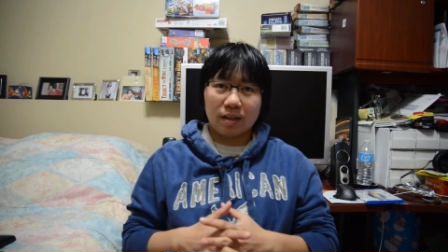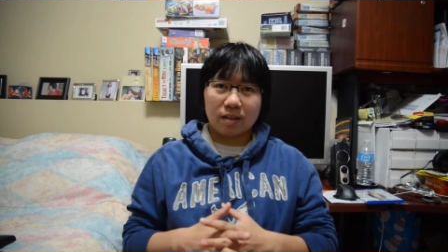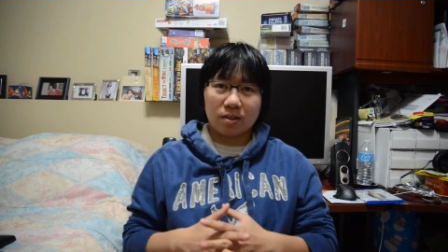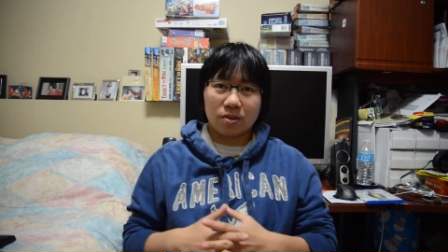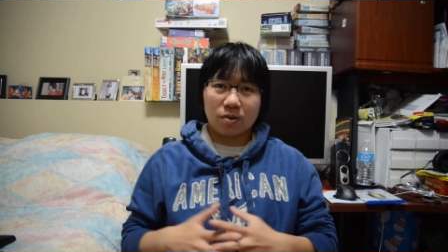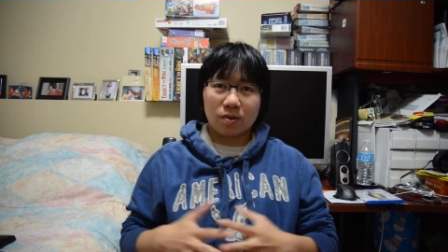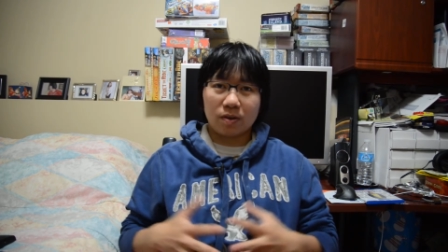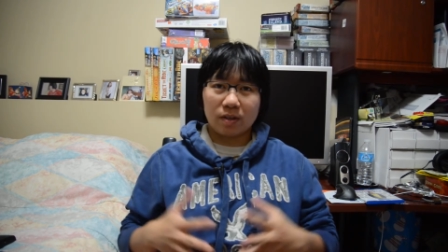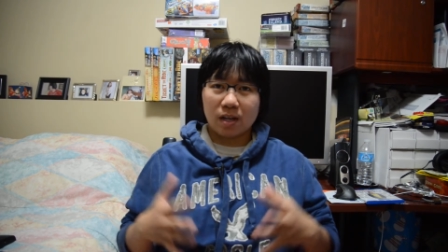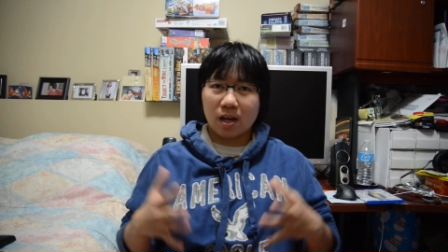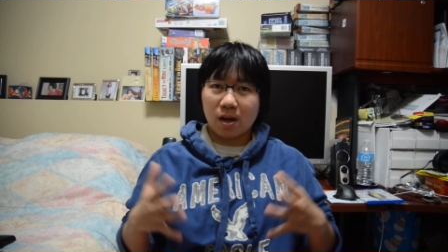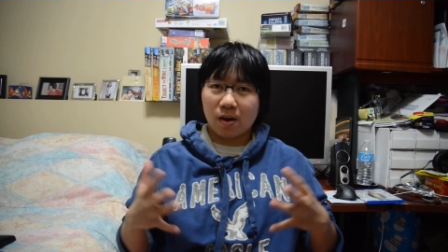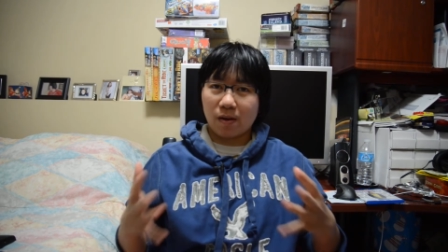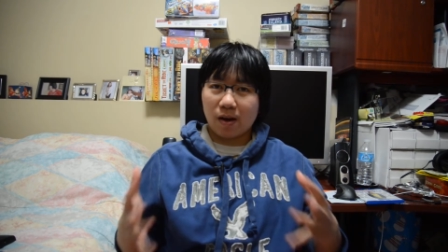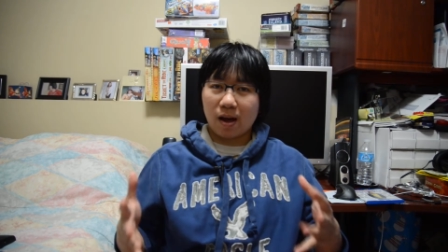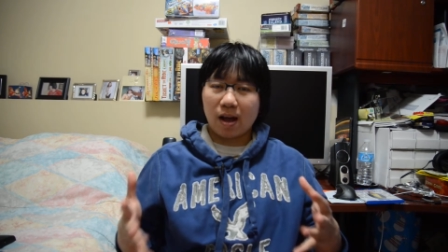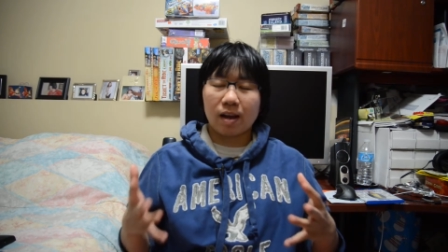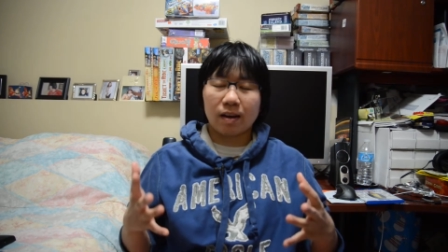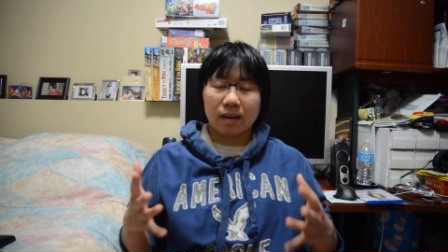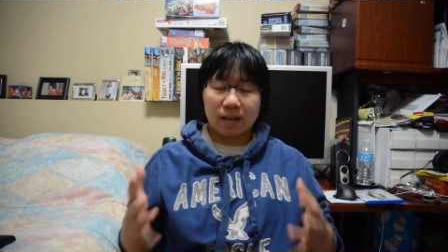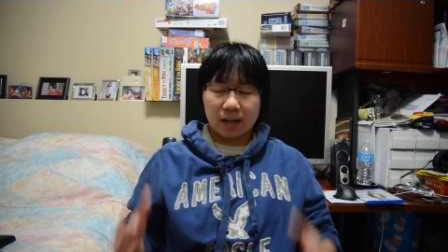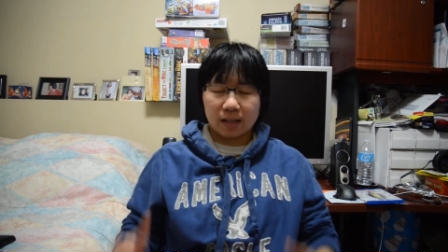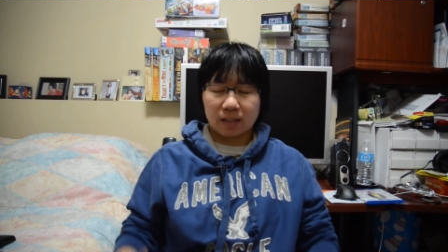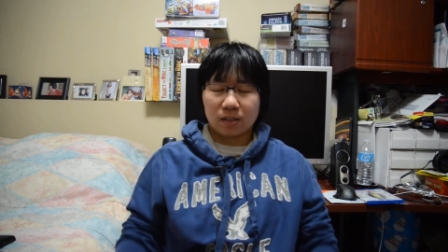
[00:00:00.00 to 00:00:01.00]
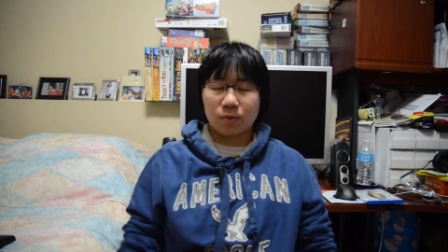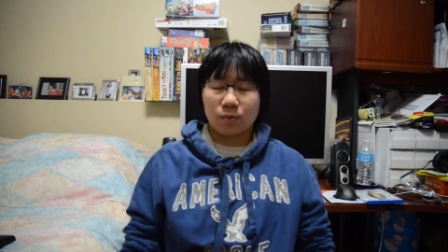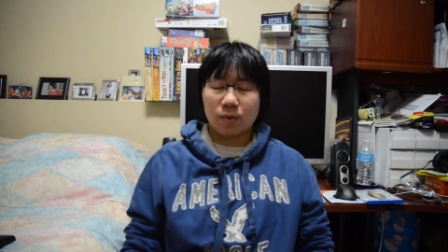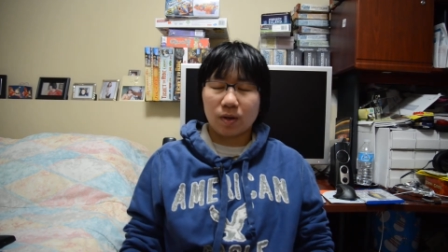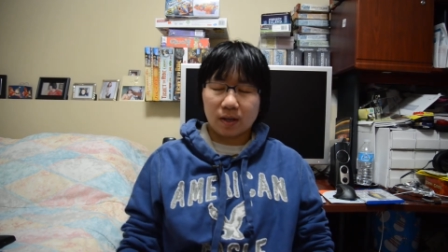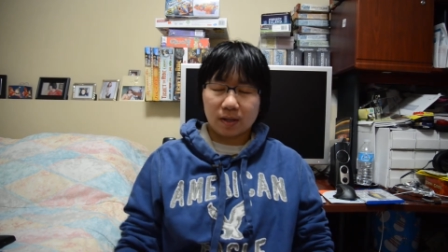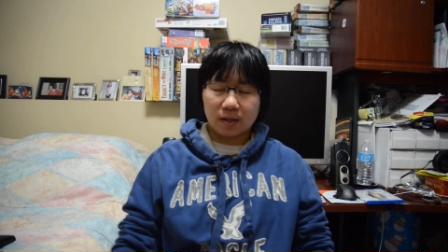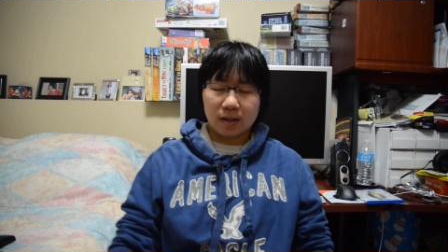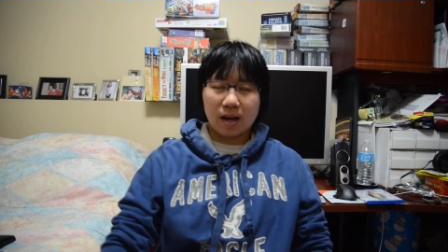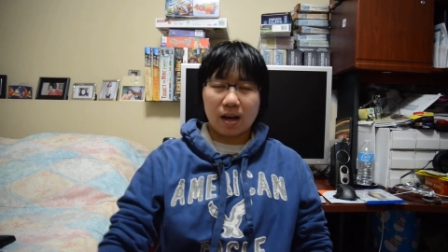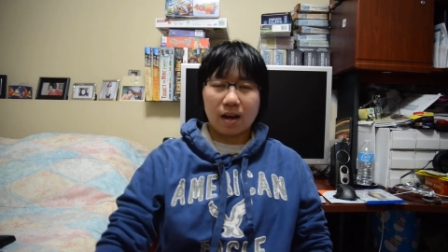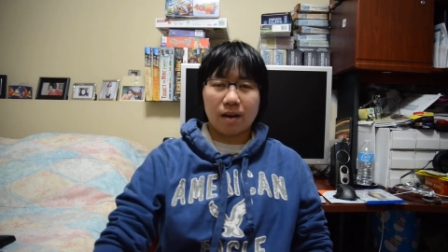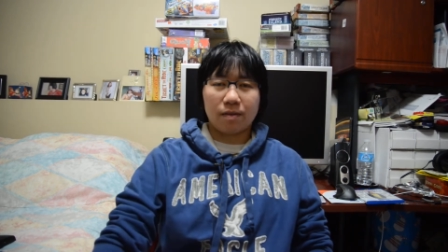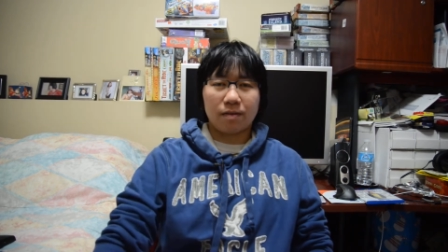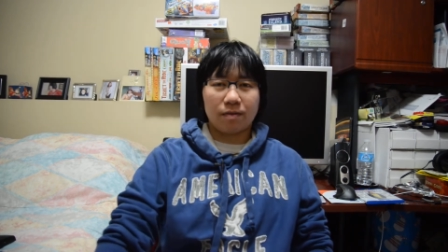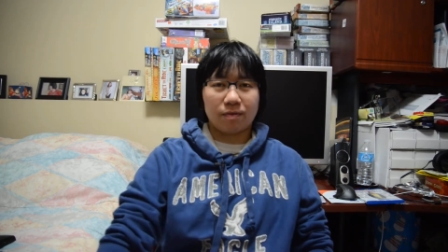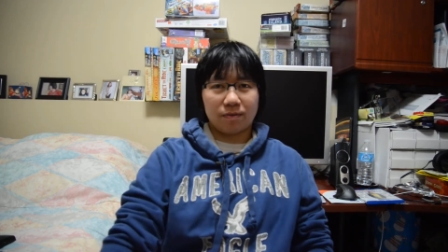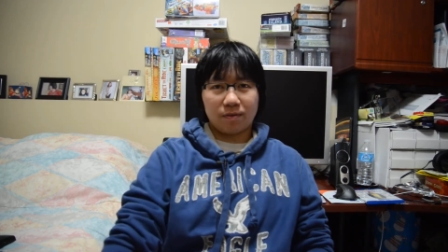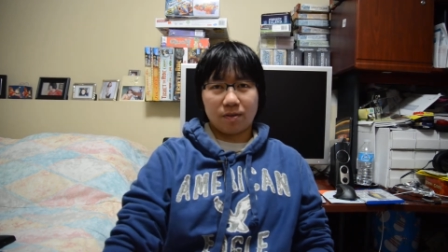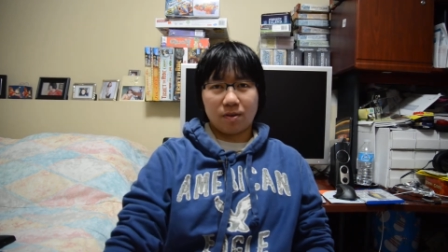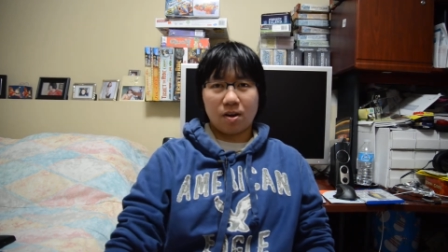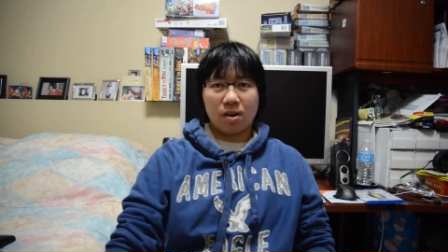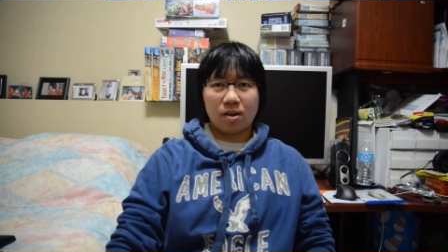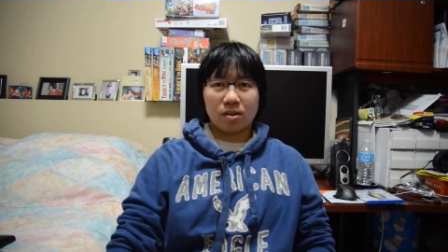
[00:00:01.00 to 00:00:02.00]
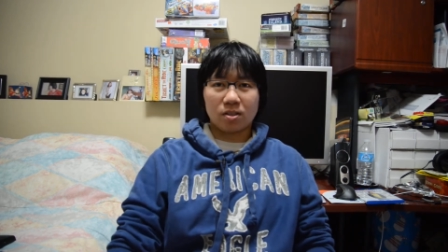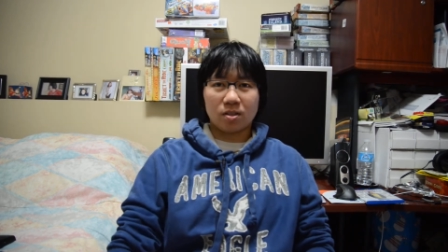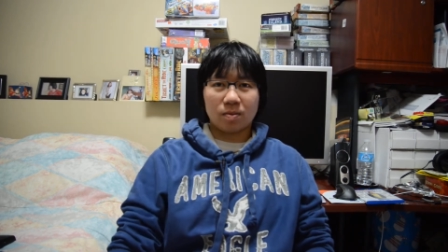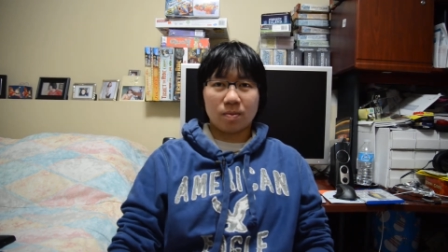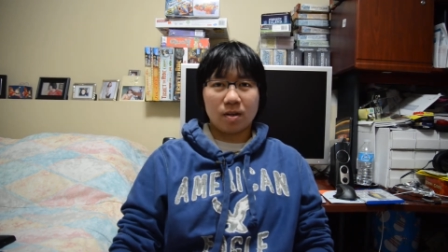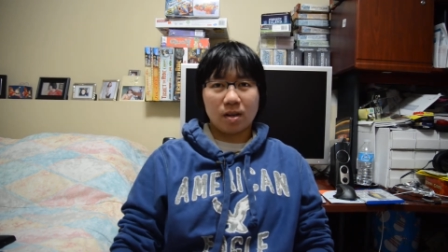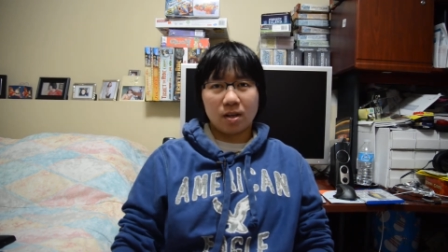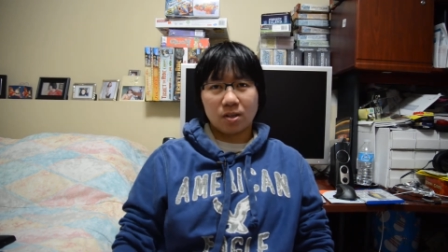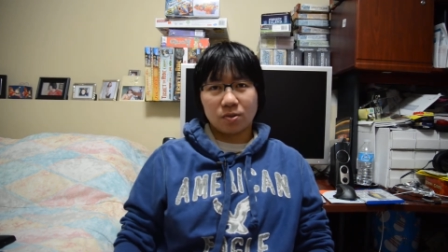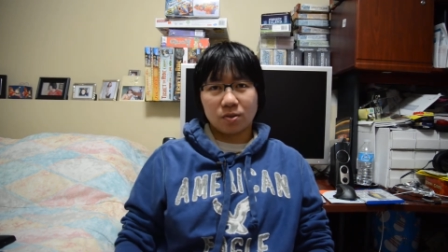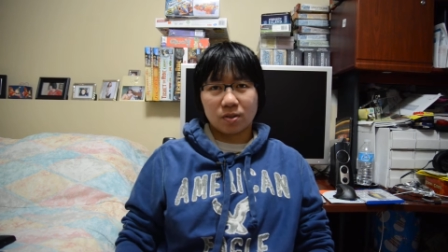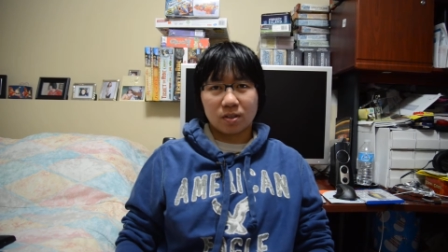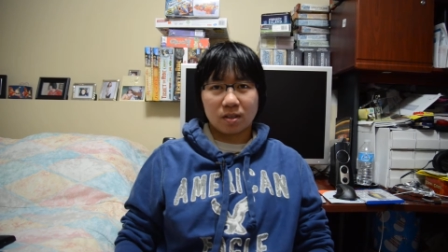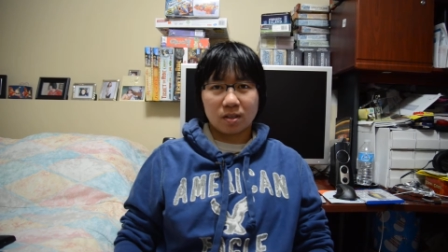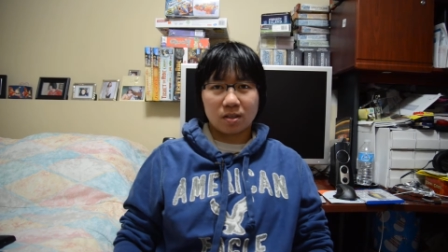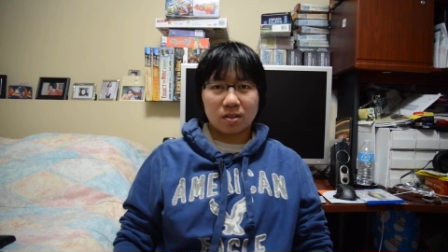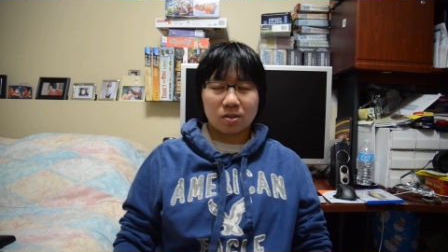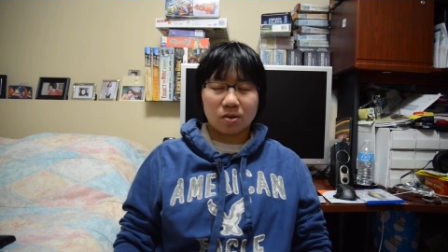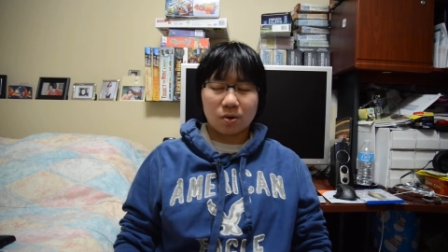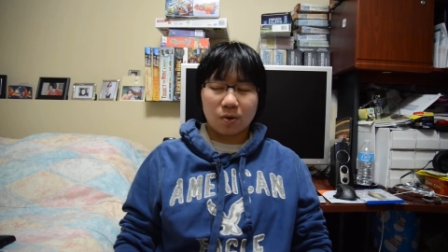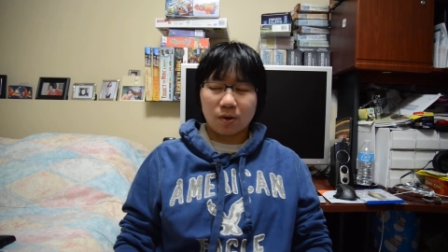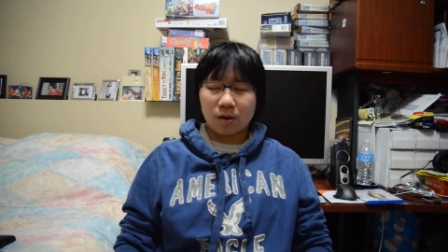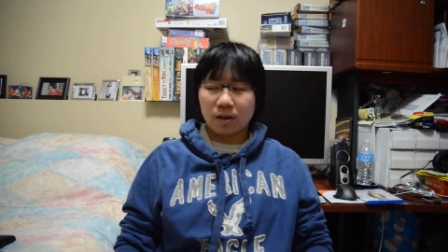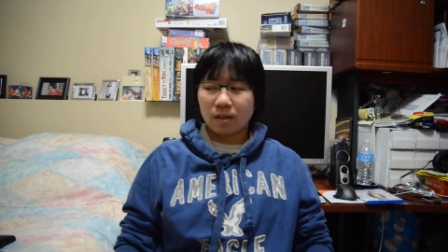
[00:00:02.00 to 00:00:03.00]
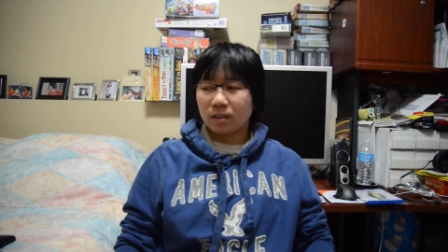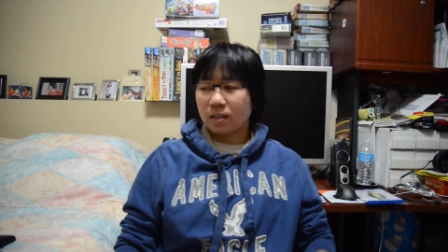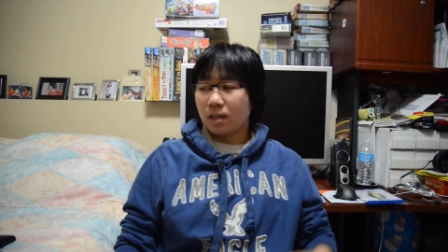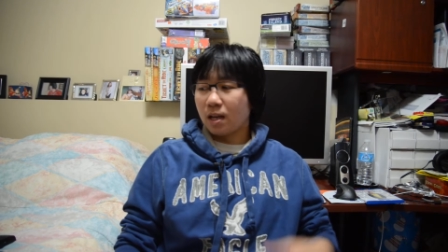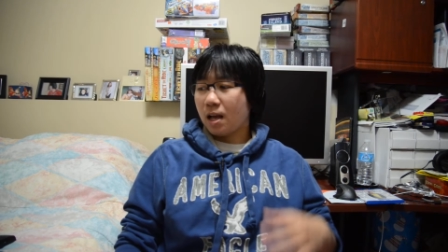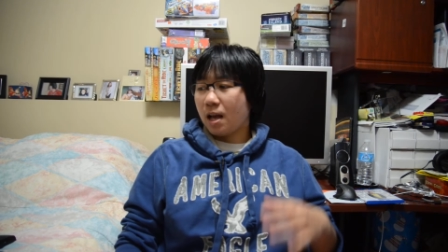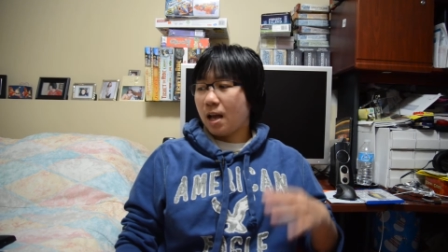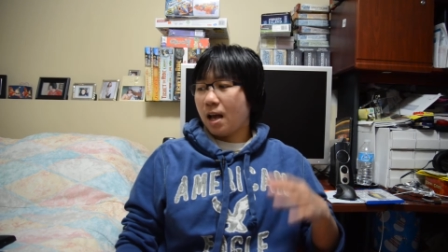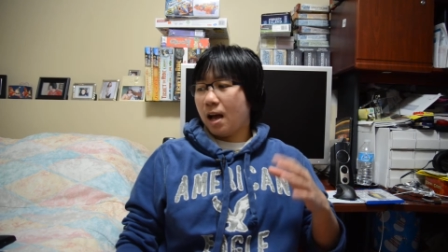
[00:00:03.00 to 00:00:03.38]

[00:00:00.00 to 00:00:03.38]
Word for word: It turned out I got to read a lot of awesome and interesting stories.